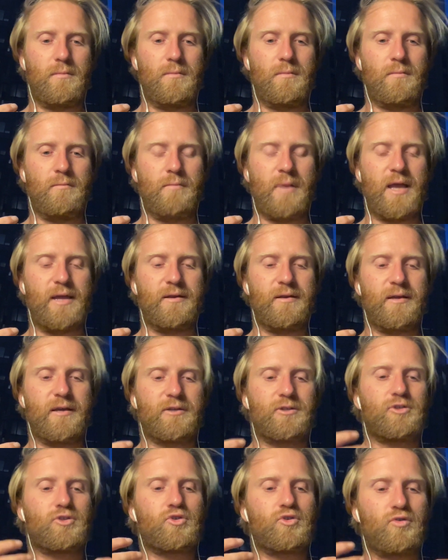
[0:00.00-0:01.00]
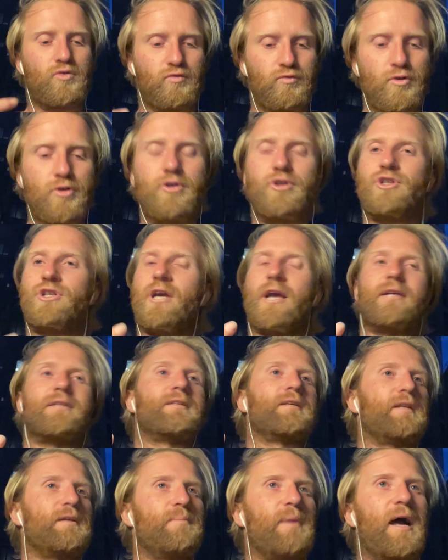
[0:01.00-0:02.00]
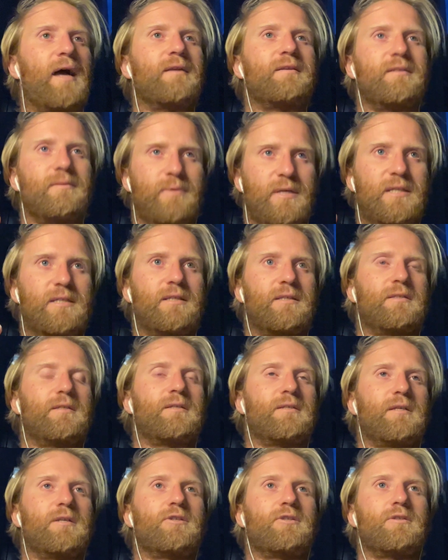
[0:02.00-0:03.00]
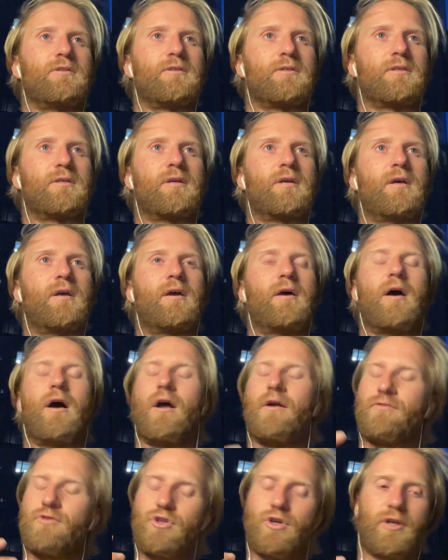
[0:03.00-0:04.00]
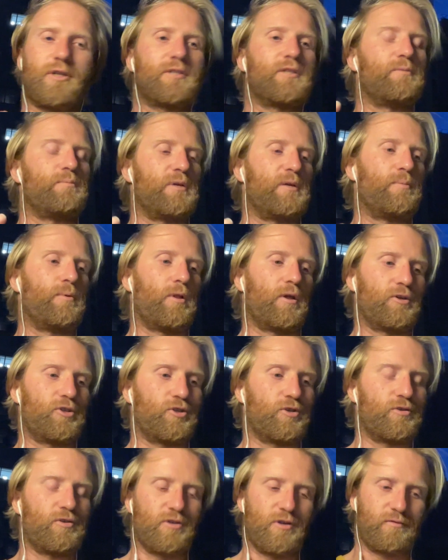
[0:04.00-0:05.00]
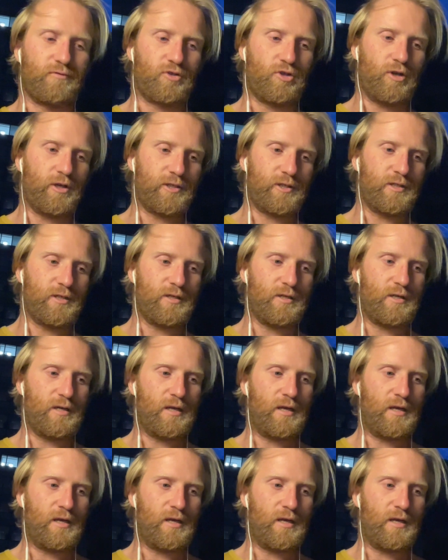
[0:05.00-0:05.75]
made excruciatingly bad business decisions. I have trusted people I shouldn't have trusted.